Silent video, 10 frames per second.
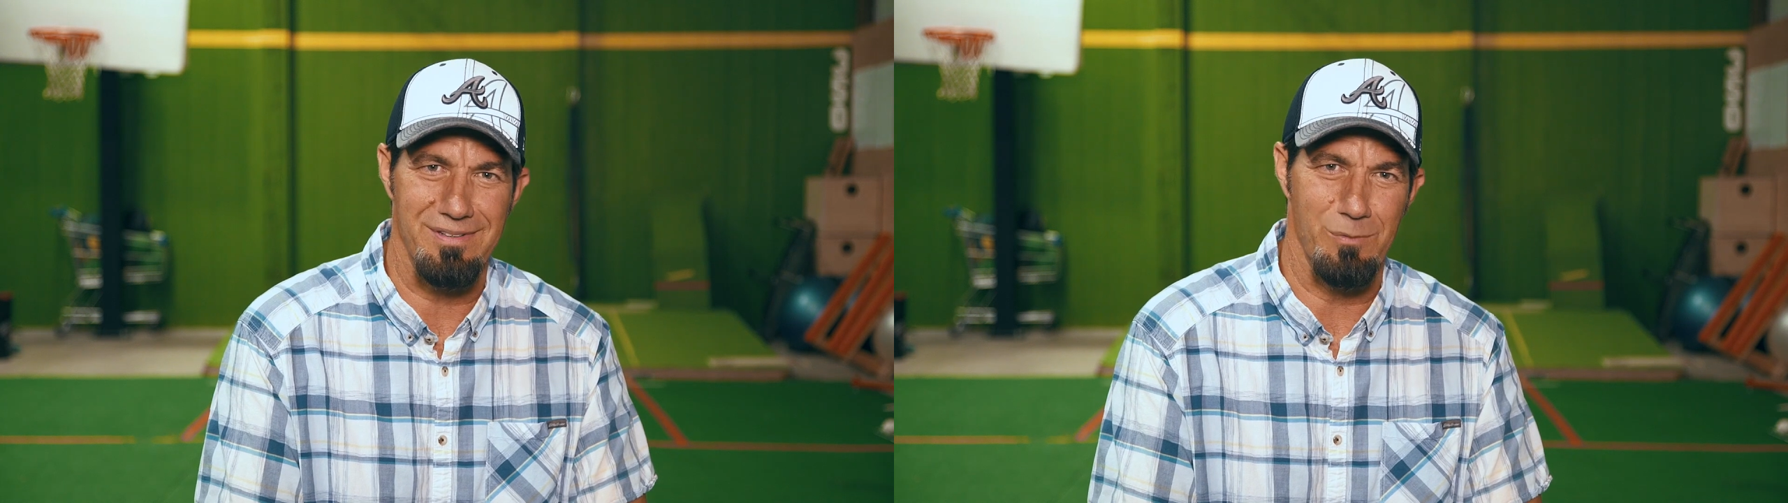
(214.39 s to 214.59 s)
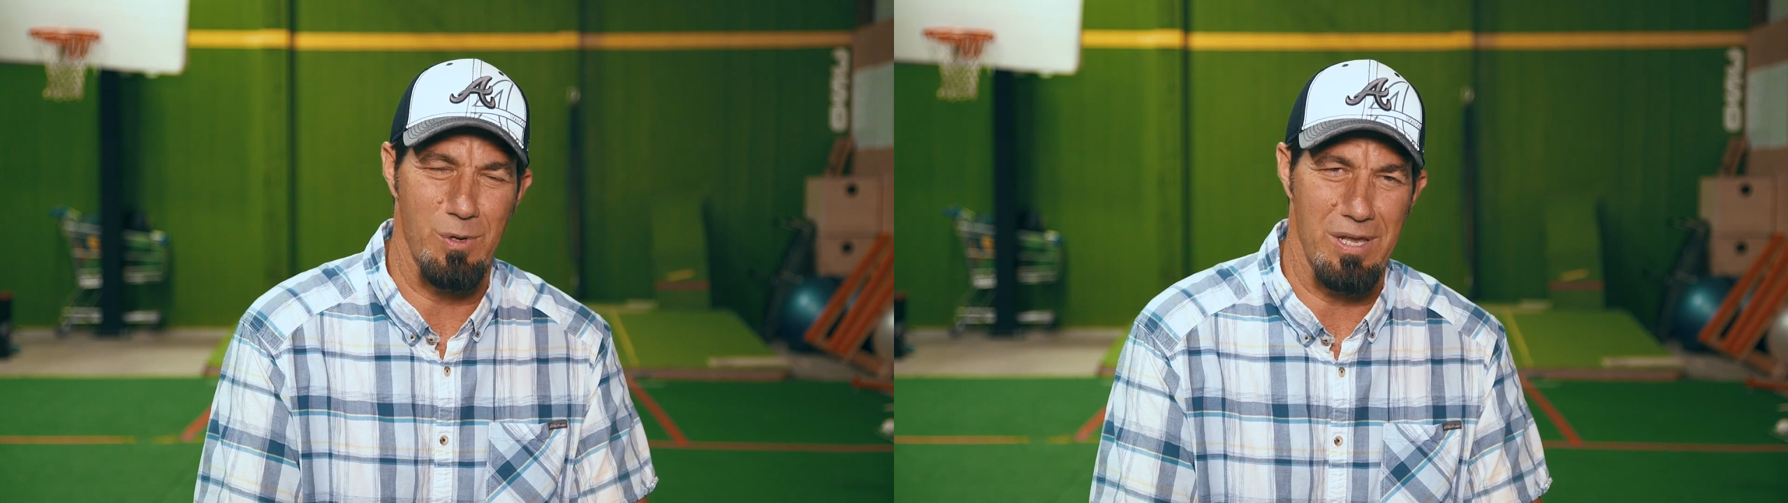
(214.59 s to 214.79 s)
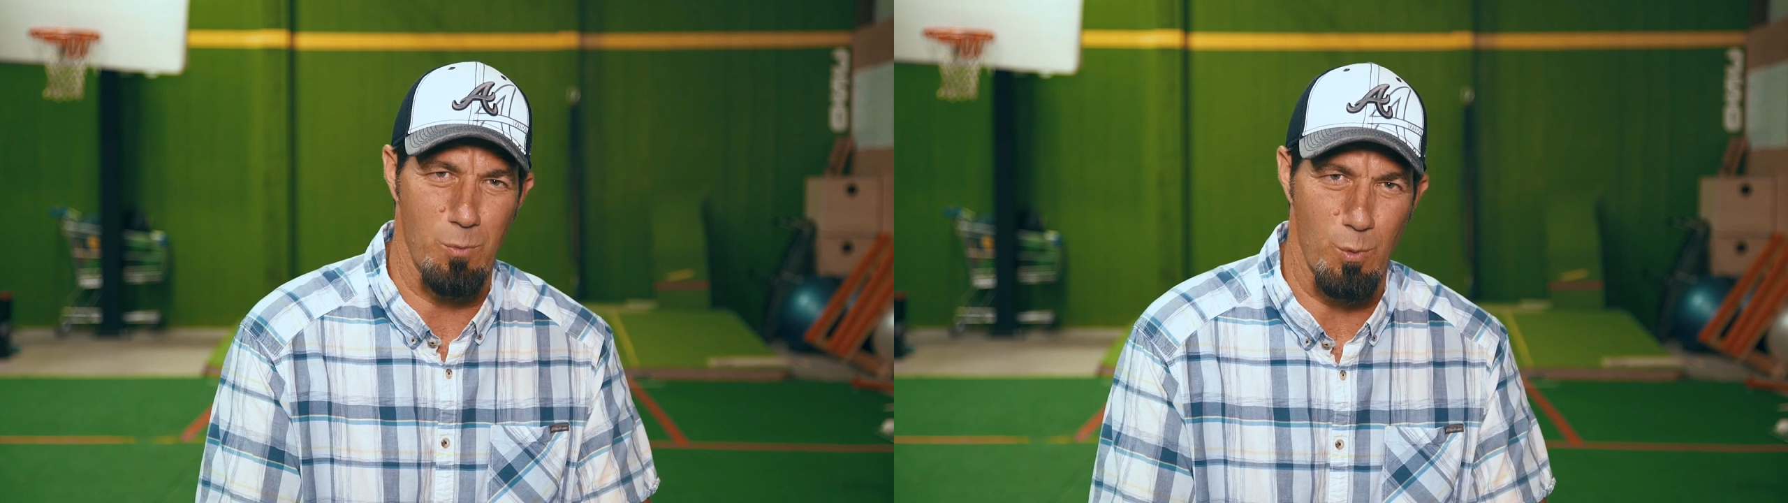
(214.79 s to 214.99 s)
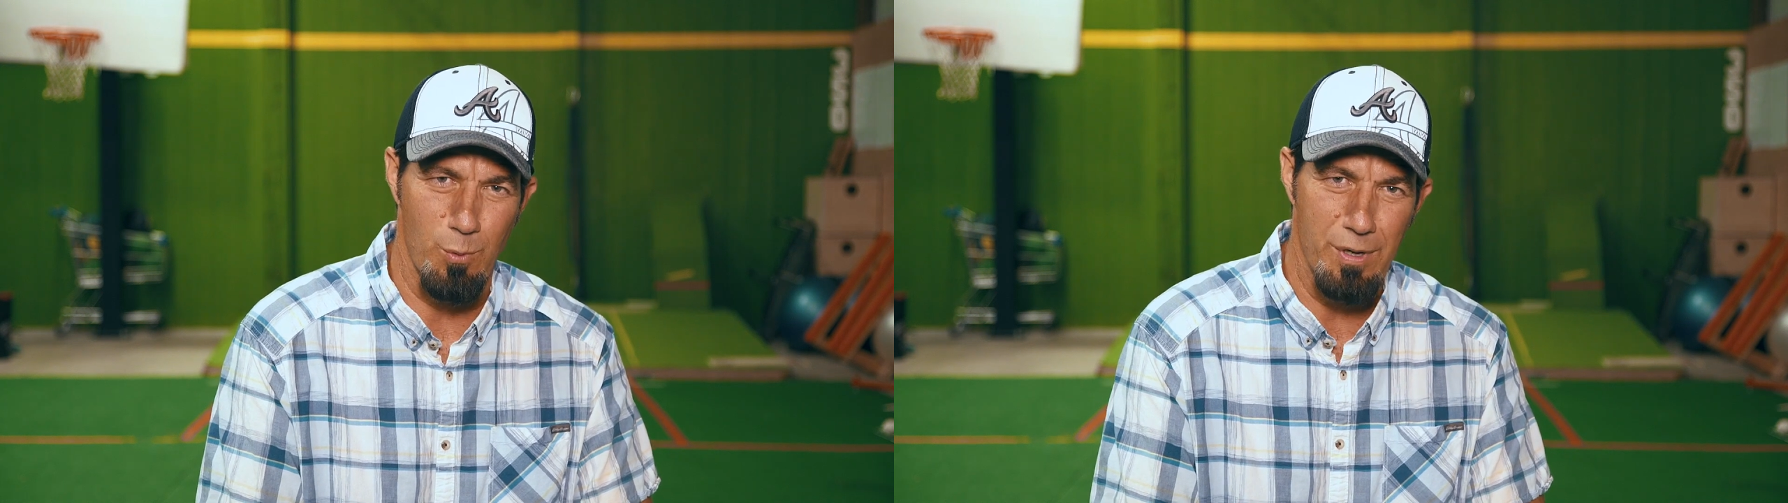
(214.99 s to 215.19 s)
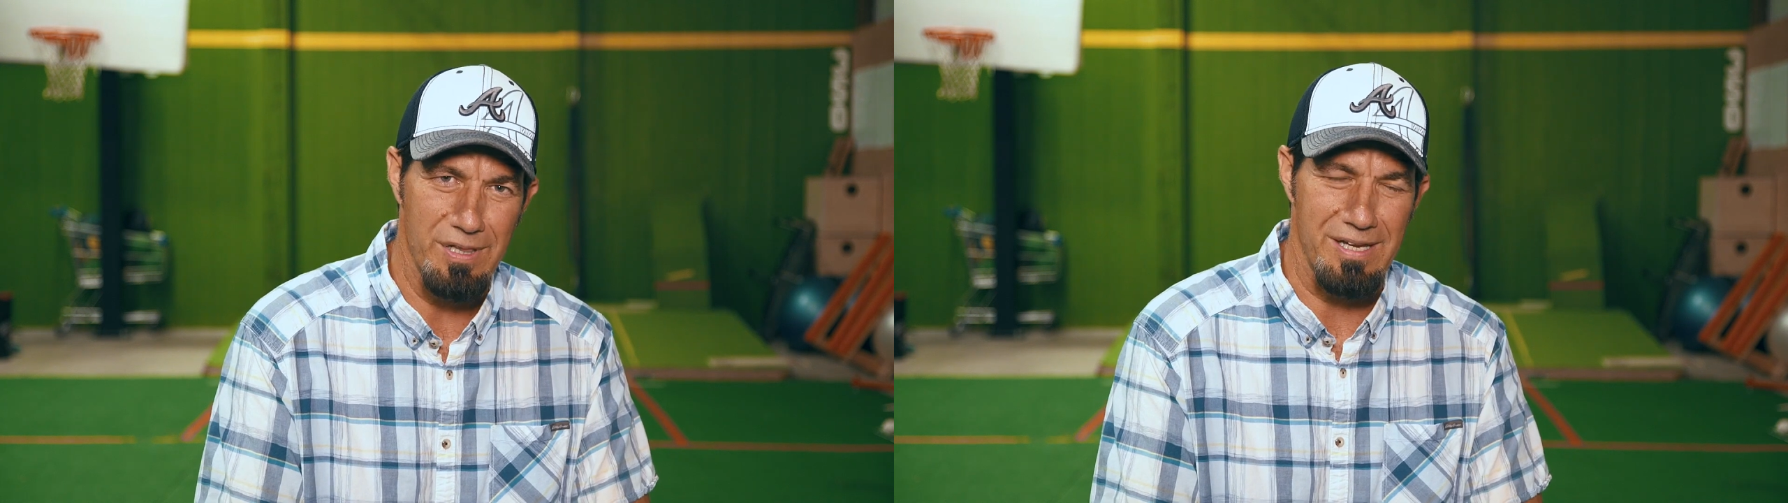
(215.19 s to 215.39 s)

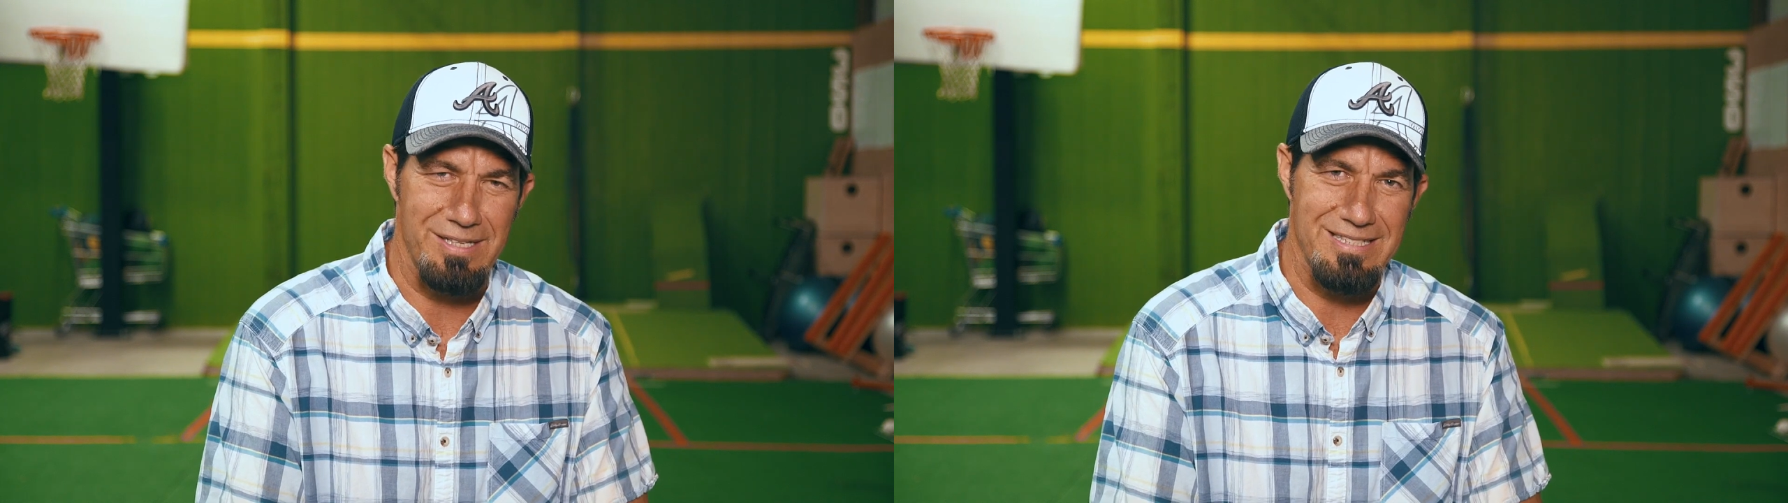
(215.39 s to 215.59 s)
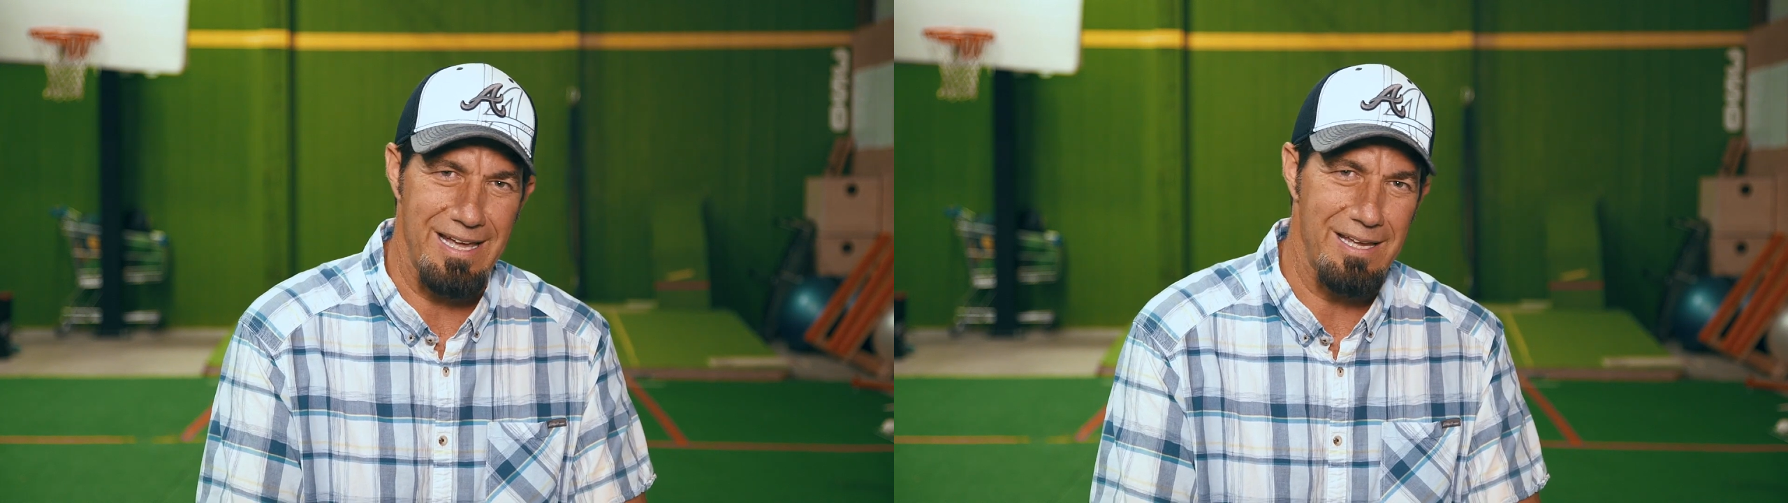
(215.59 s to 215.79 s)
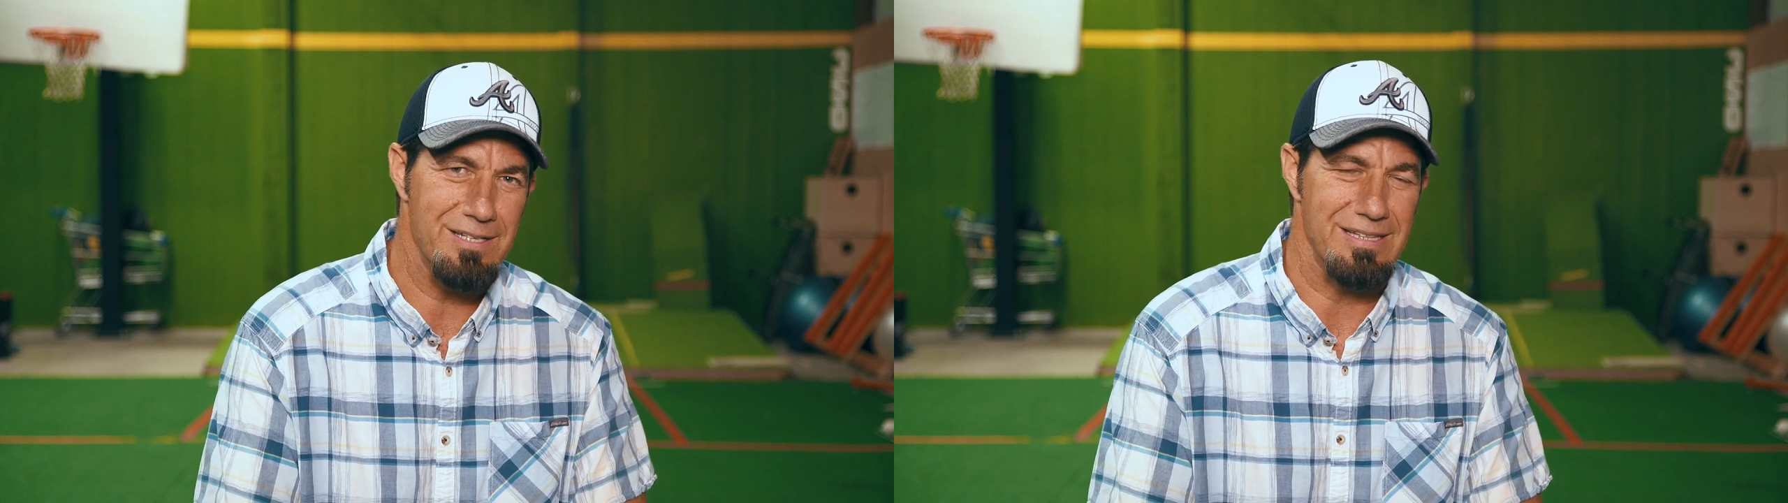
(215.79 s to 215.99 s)
and were really excited.